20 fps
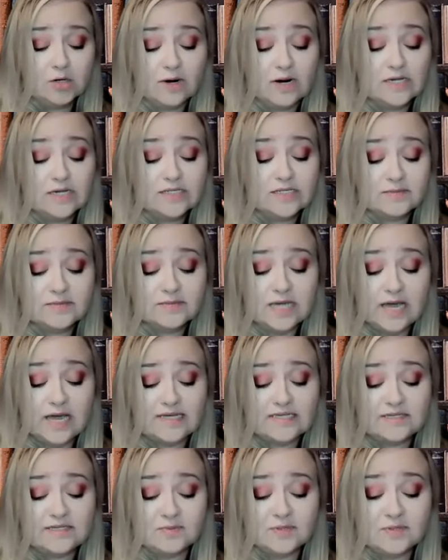Ransom's
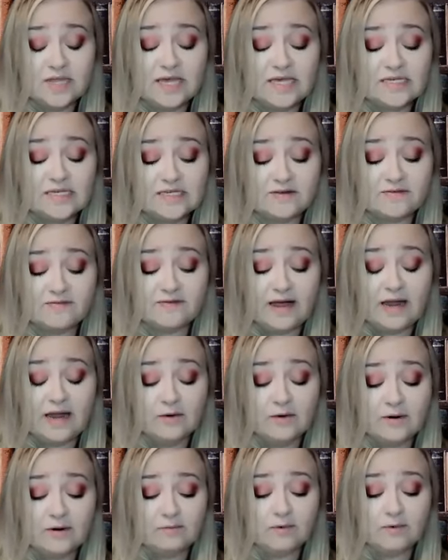eyes blazed a
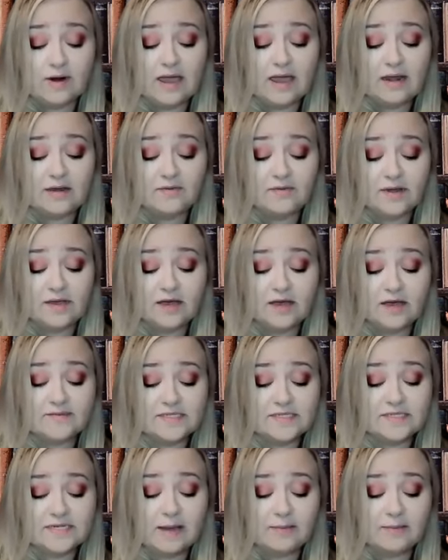fiery red. The
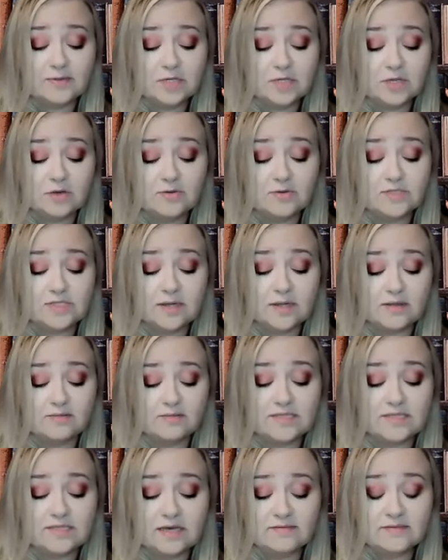cuffs snapped closed on
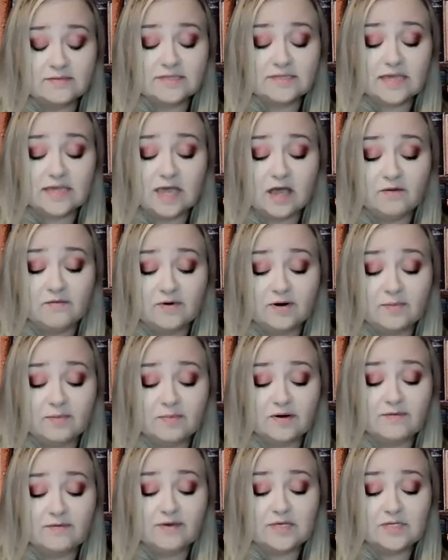themselves as they hovered
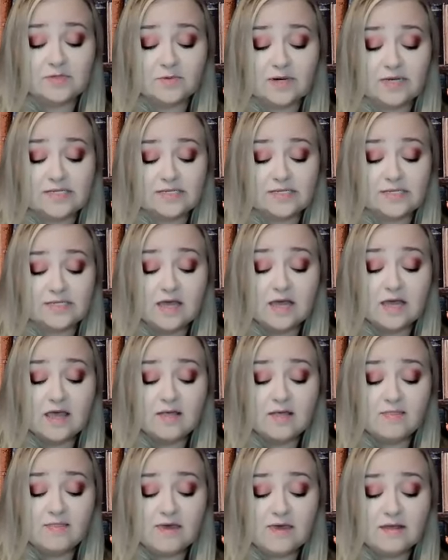above his wrist.
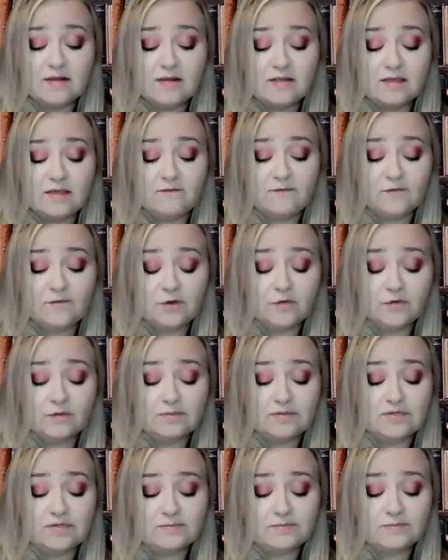Then they flew
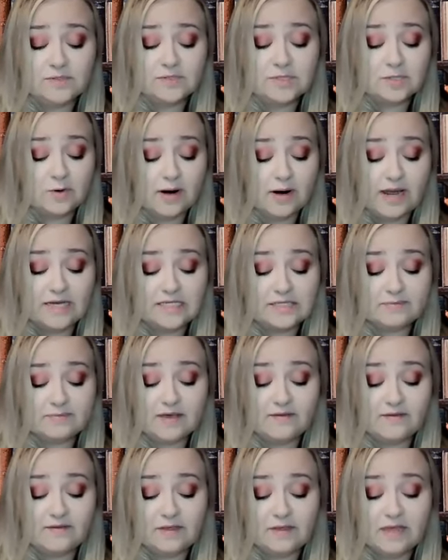from Dimple's grasp
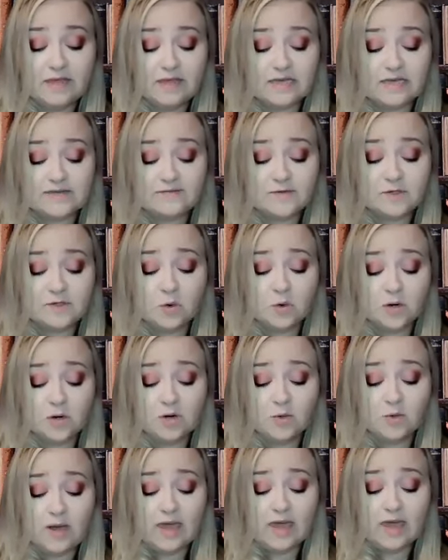as if
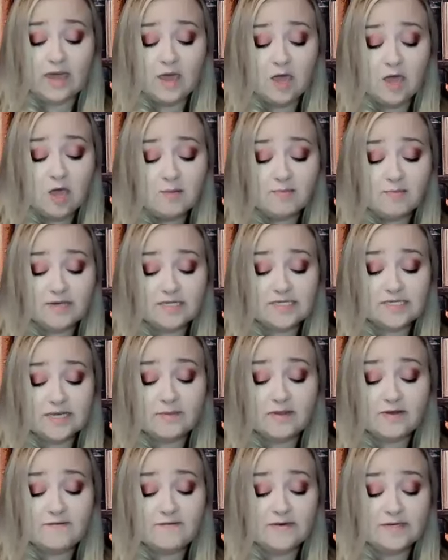torn away by
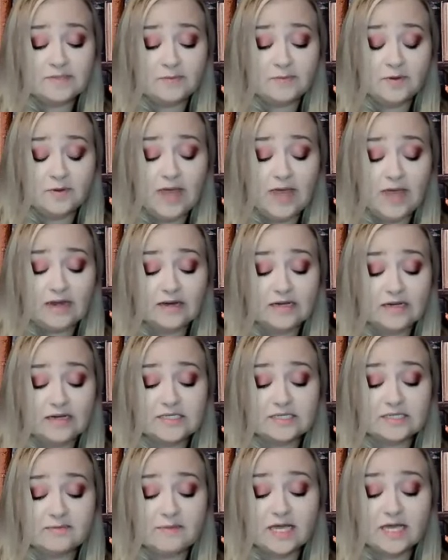some invisible hand
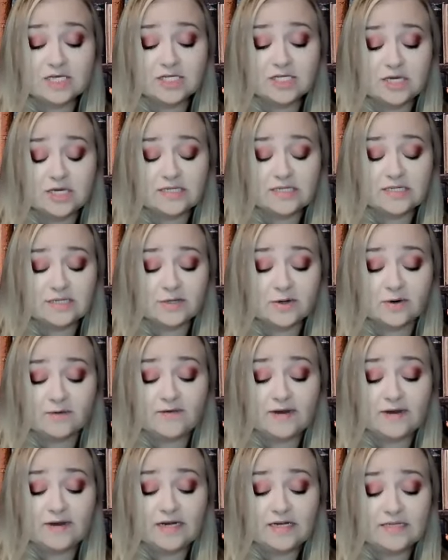and smashed against the
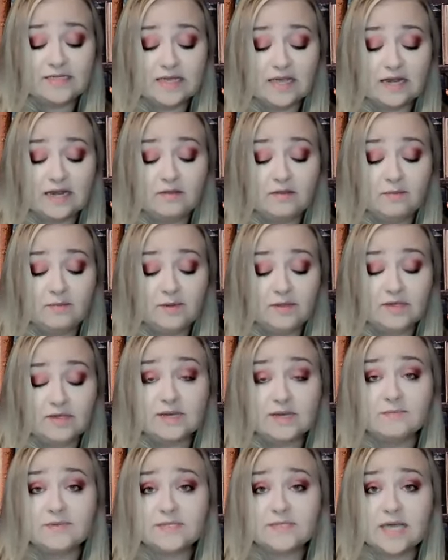graffitied side of the
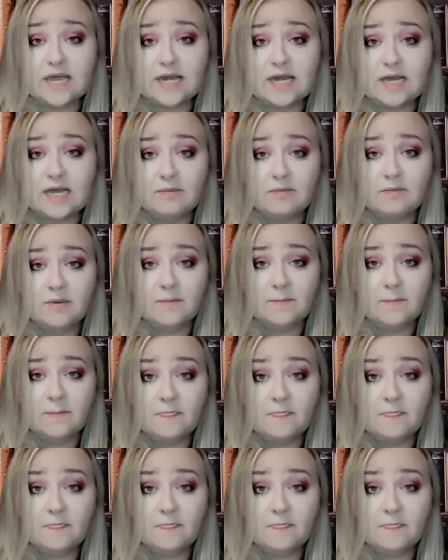building beside him.